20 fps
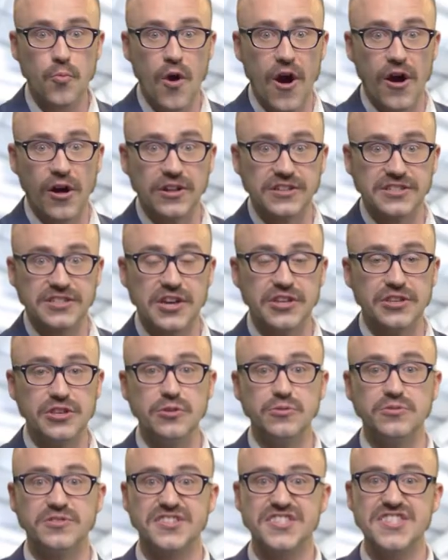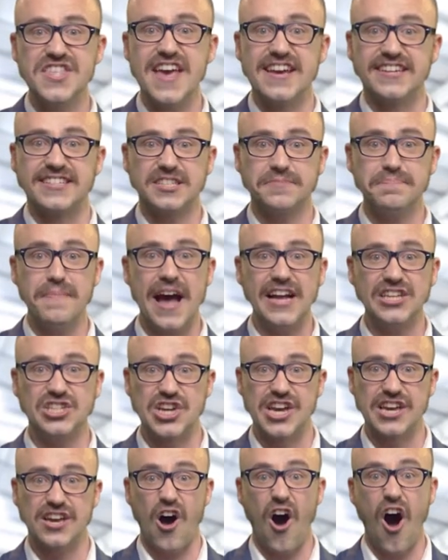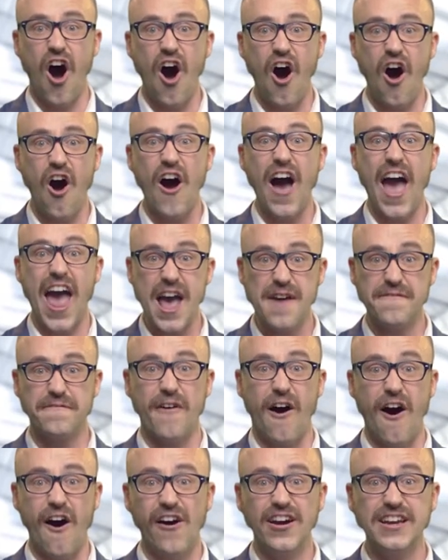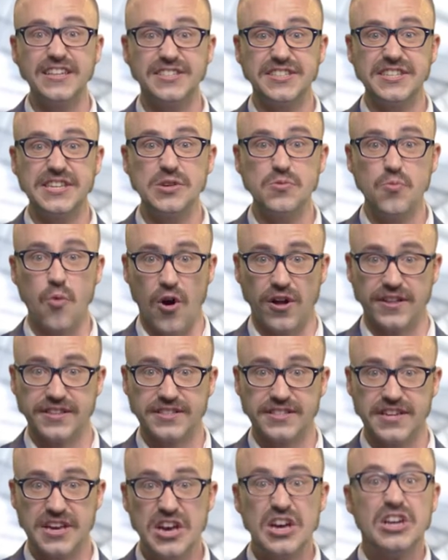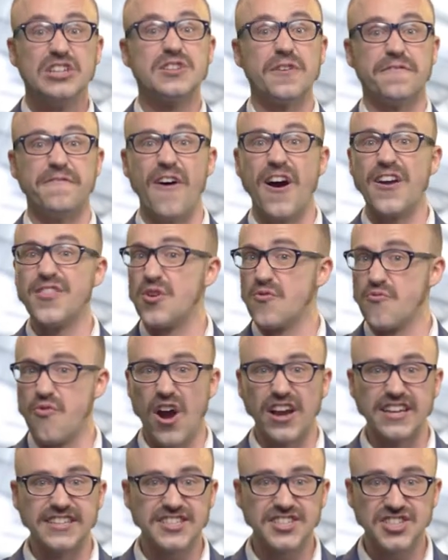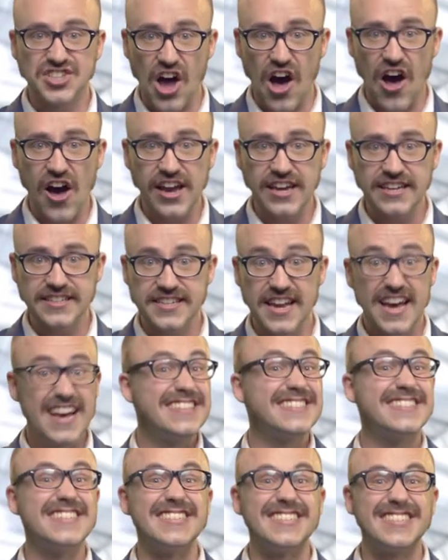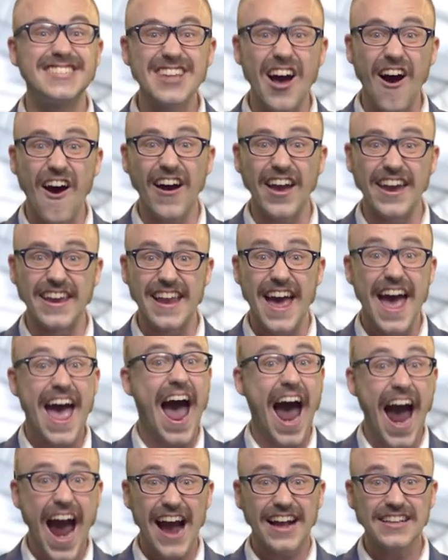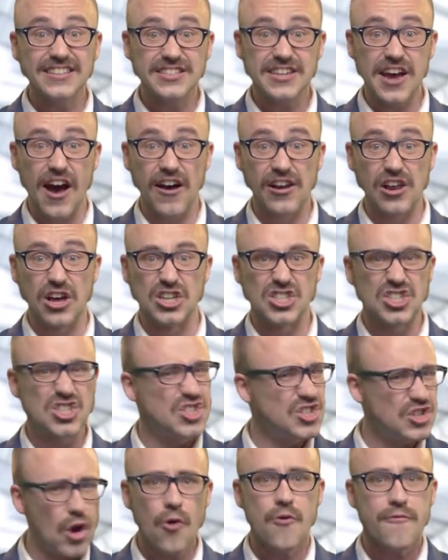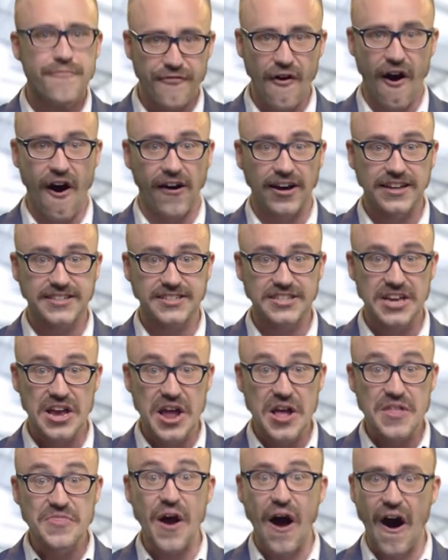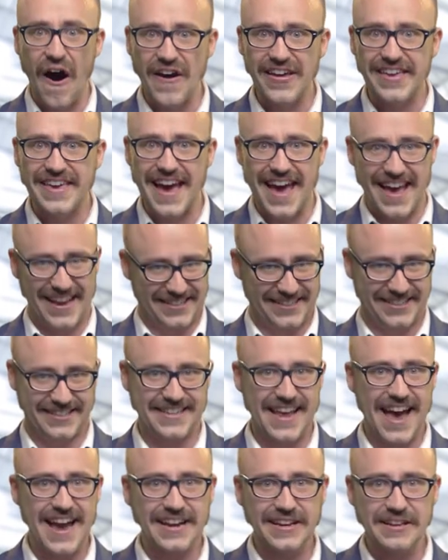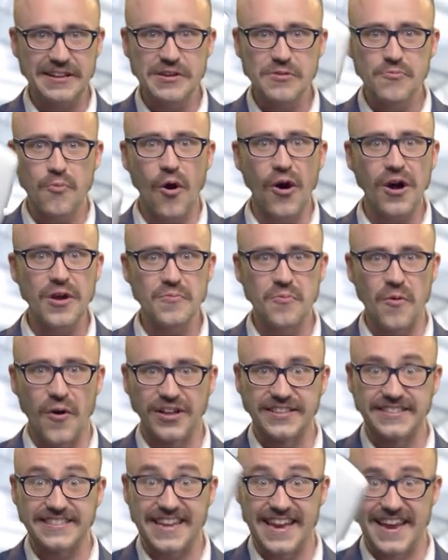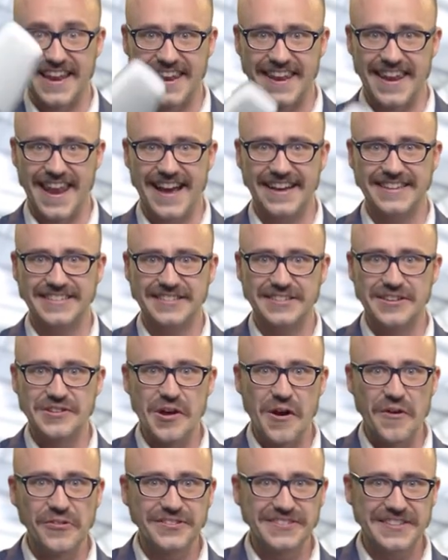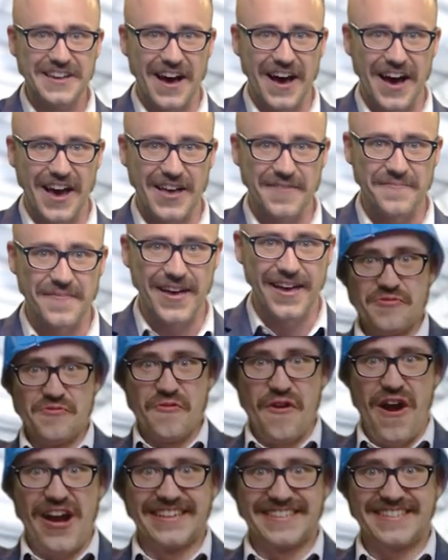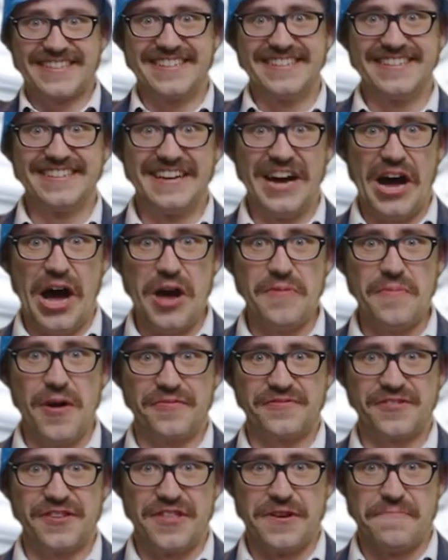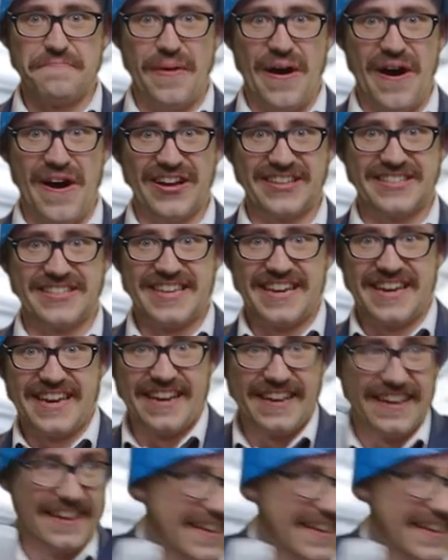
world can use this magic RFID wand to find the right size, design, and colour so fast that I get exactly what I want in next to no time. Right, I'm off to the party.